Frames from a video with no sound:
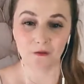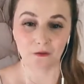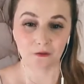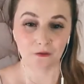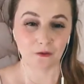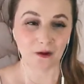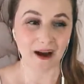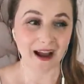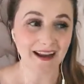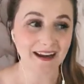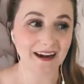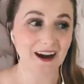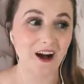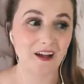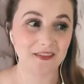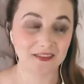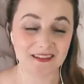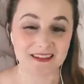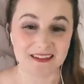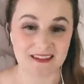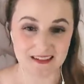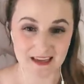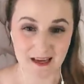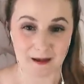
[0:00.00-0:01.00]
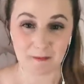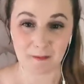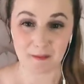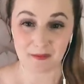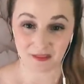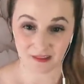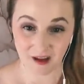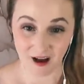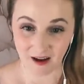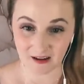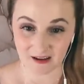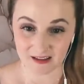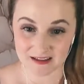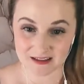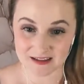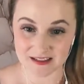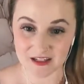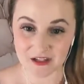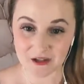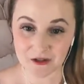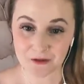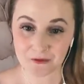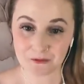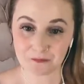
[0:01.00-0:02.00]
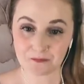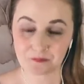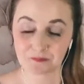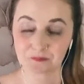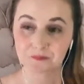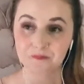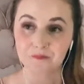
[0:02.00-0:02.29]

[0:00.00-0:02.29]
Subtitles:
right on the same block as you.